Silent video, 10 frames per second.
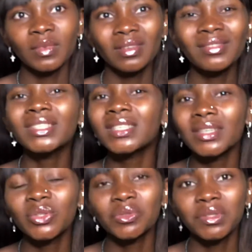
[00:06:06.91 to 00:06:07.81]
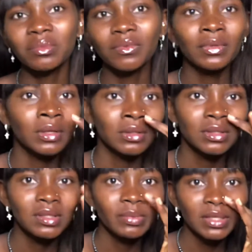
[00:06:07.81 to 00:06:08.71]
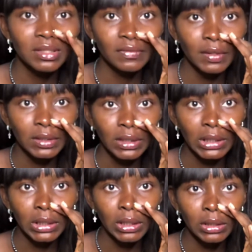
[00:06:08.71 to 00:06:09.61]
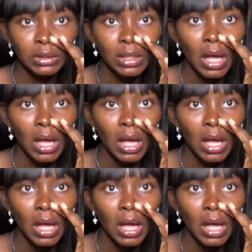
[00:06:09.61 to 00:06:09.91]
risky to remove because this place is very delicate.